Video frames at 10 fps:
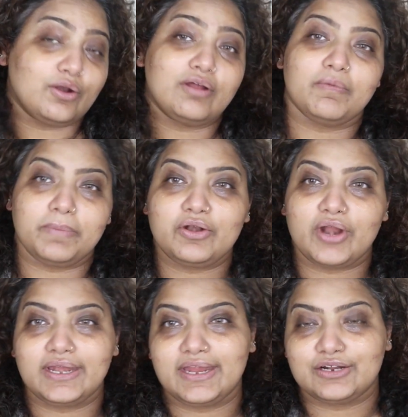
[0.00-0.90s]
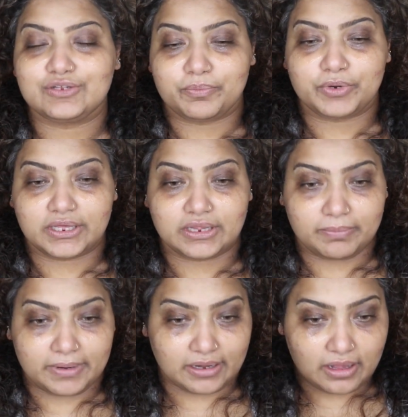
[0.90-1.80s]
I don't have a bin right here, so I'm putting in the
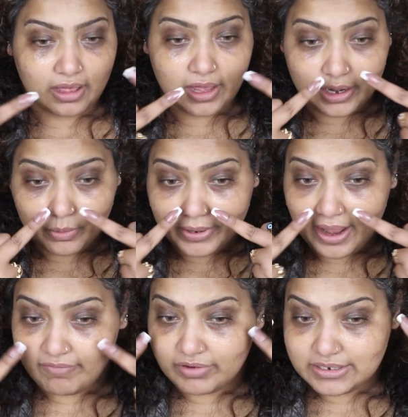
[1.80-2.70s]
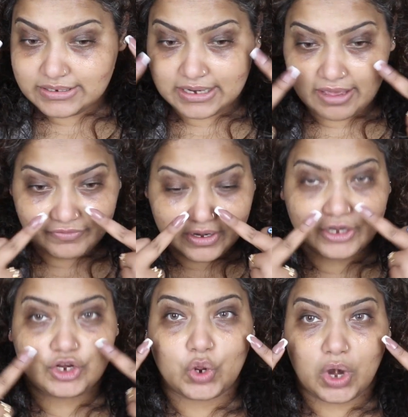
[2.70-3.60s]
plate. Now whatever is left
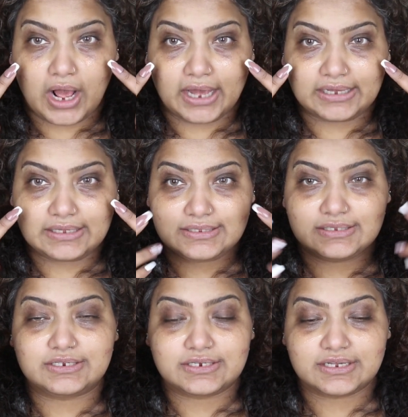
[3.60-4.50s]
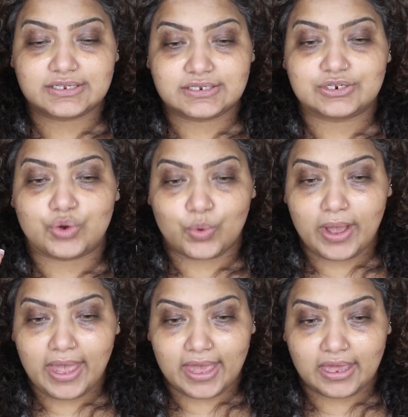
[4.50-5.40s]
under your eyes, just go
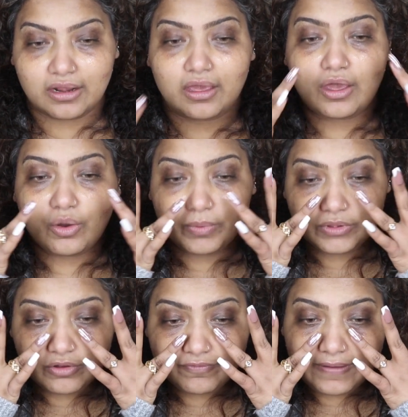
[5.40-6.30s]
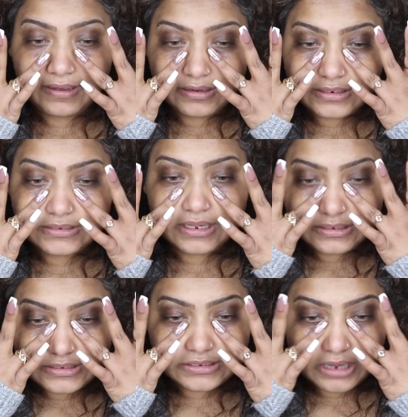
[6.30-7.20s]
ahead with your fingers
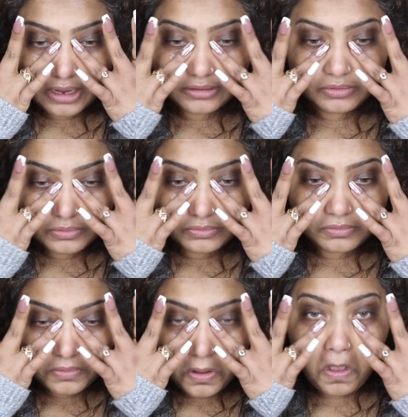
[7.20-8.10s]
and start to